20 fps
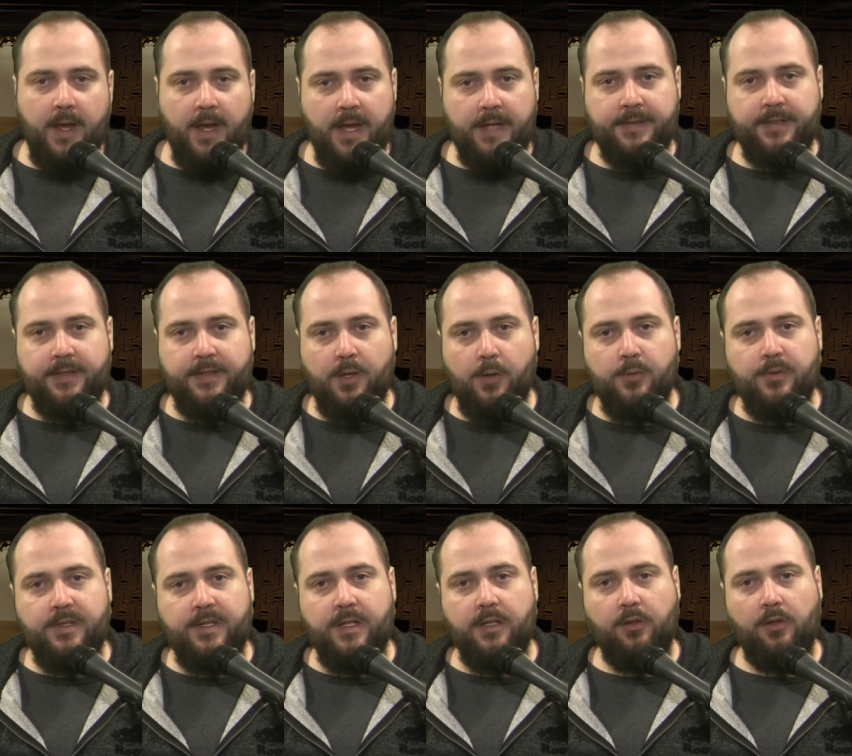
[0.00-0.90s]
It's a
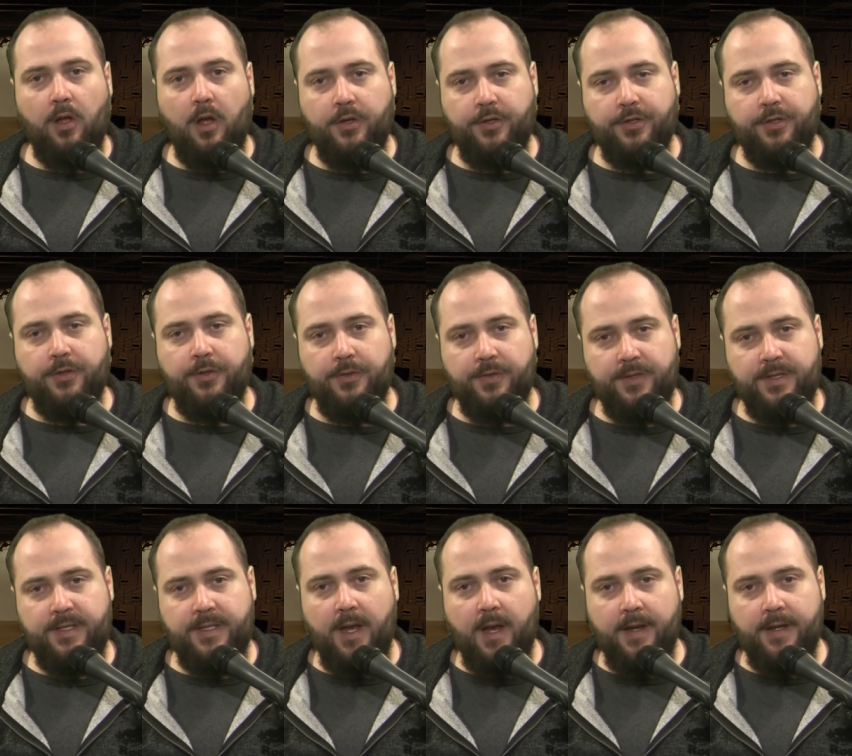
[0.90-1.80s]
sociological
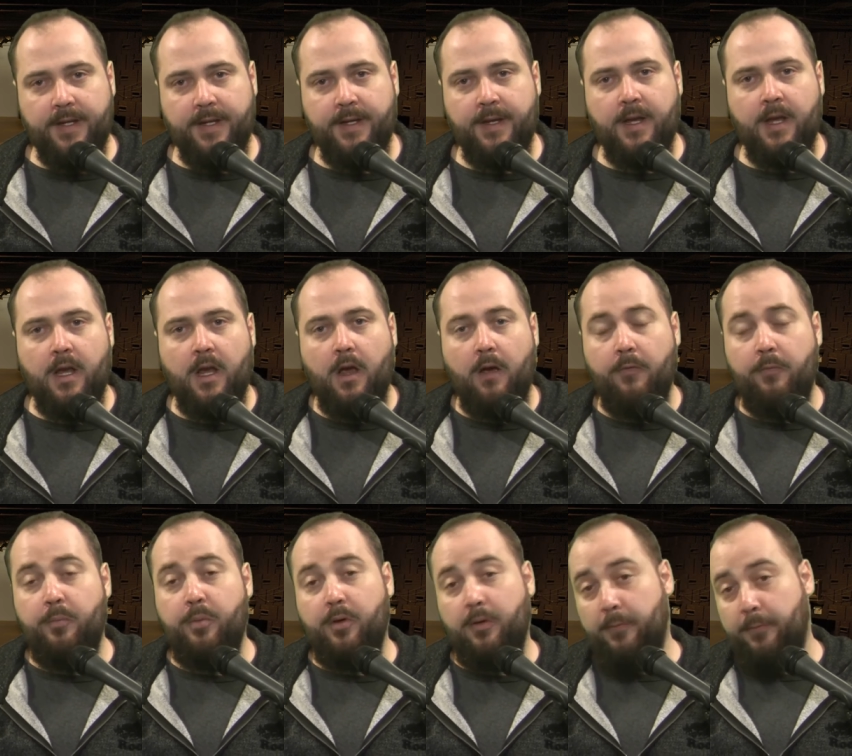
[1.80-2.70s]
study
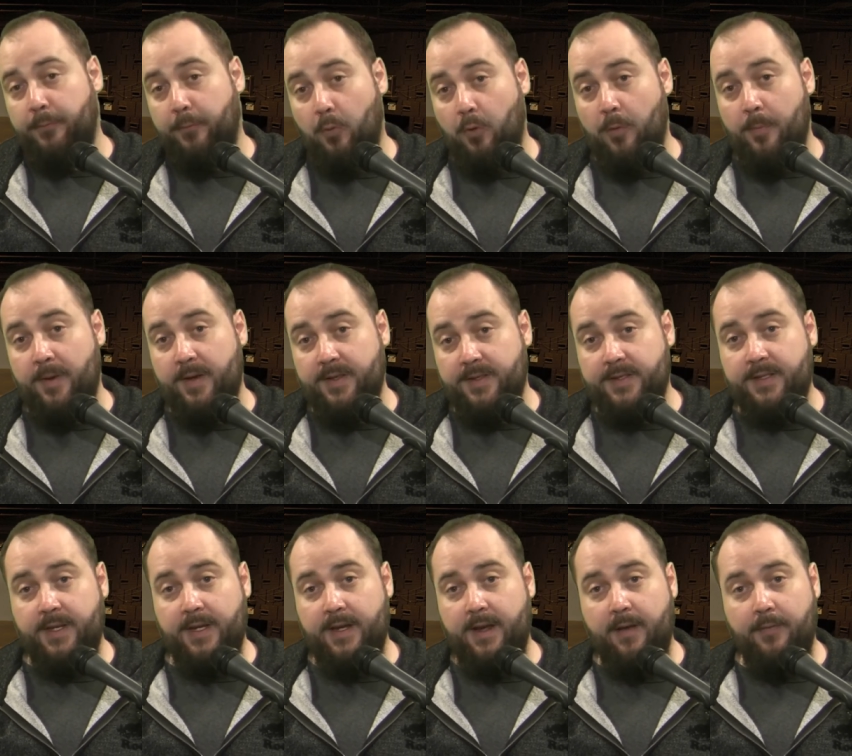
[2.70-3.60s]
of
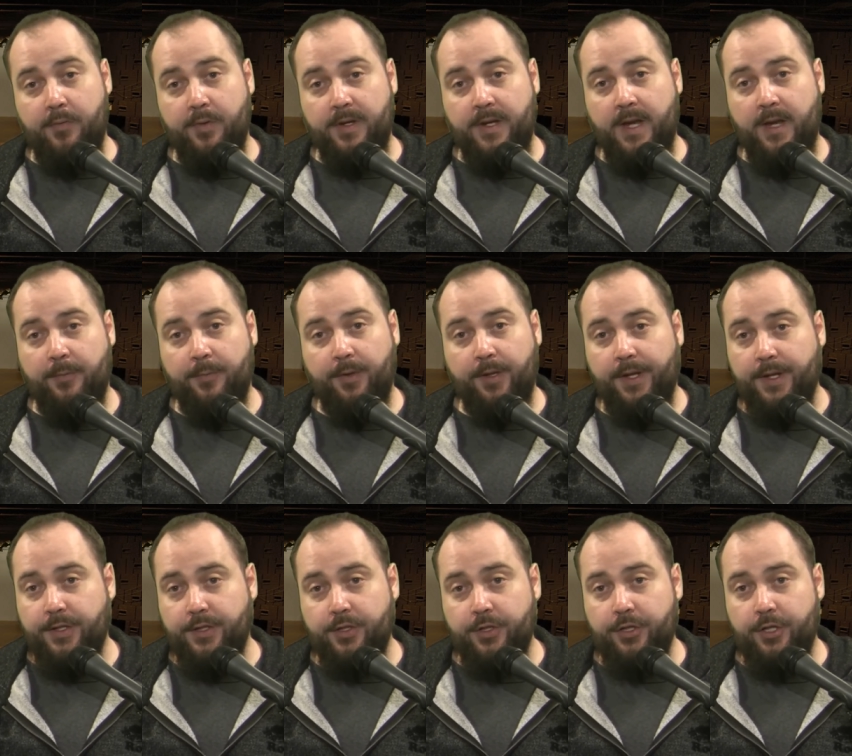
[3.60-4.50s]
performance in everyday
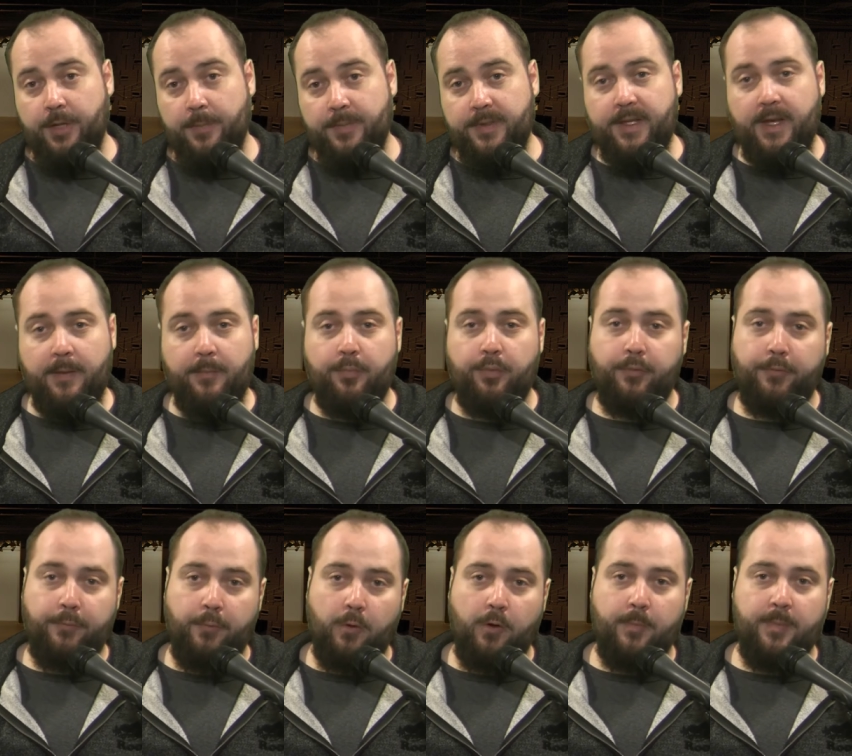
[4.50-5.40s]
relationships and
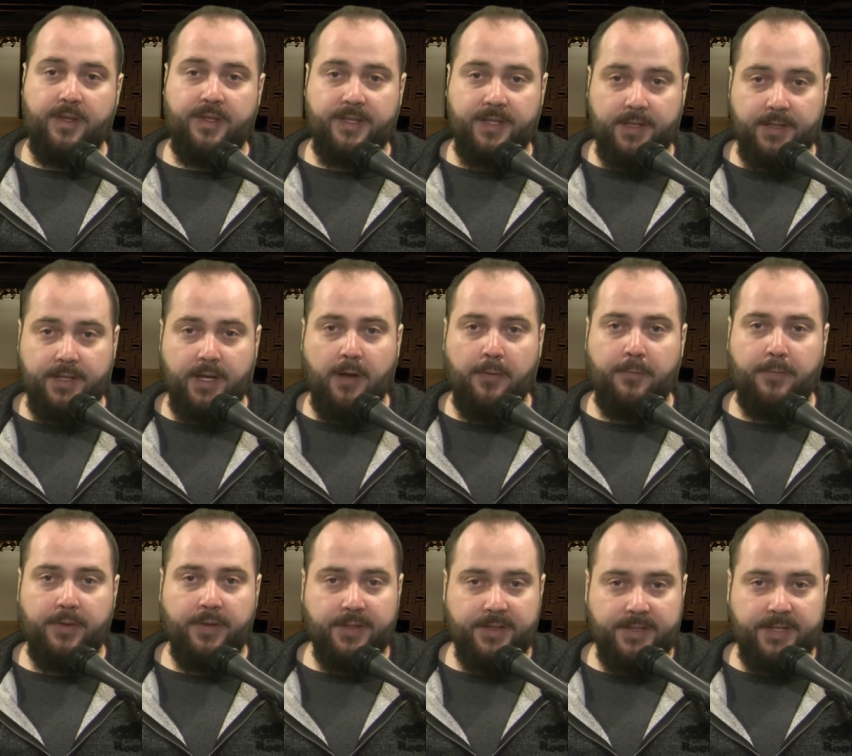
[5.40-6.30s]
performances
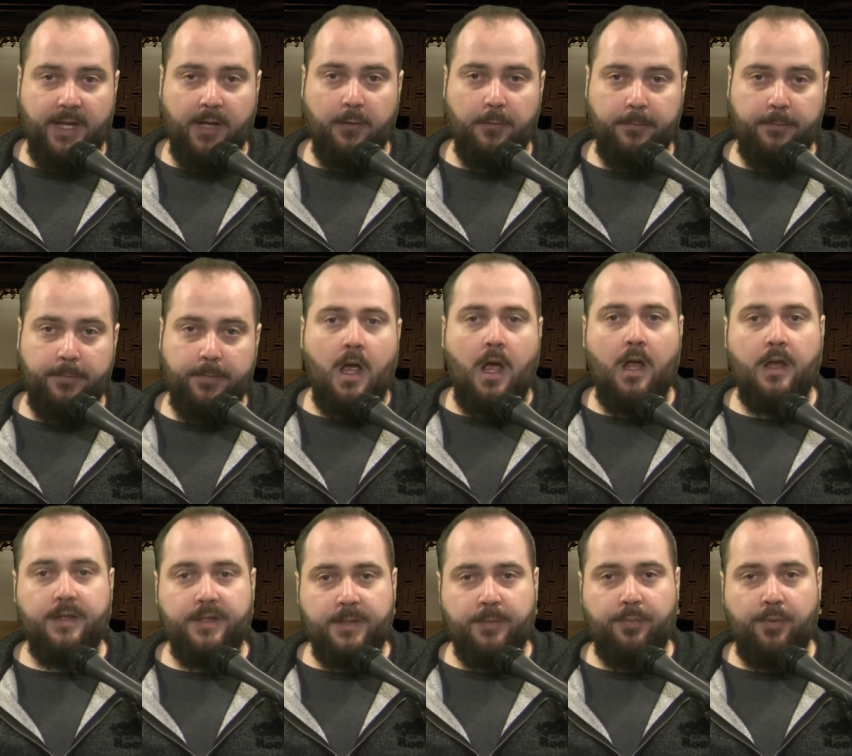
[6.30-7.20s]
of the self.
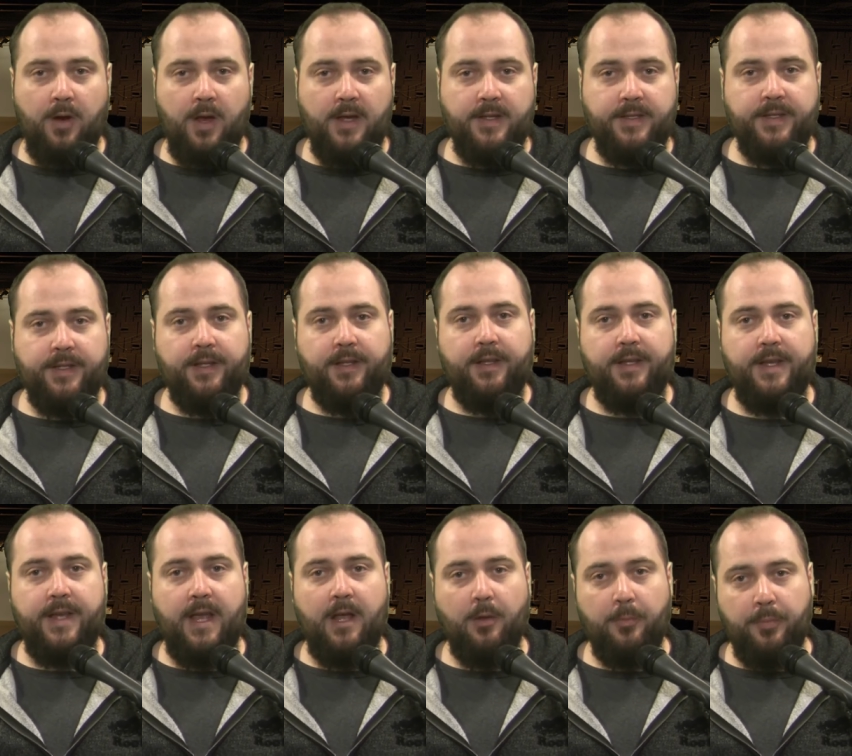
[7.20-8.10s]

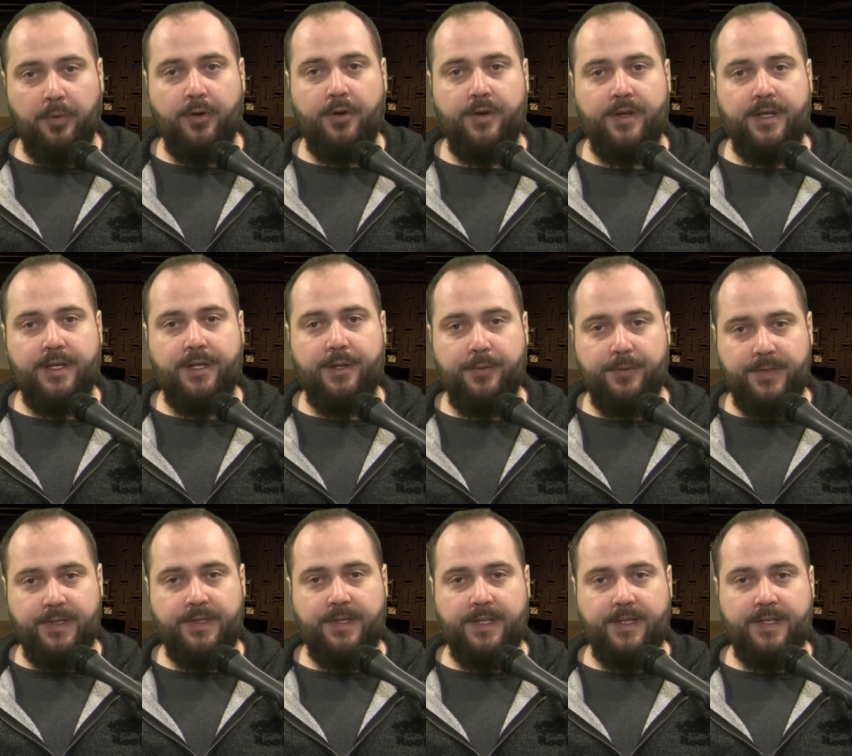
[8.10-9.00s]
Unsurprisingly, Alberti
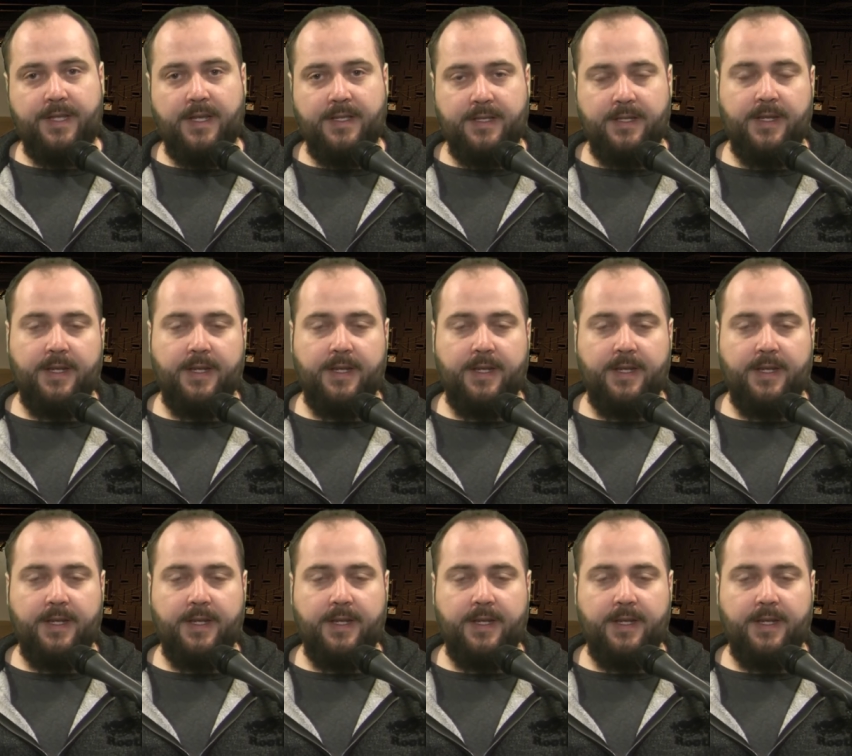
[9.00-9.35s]
uses this as an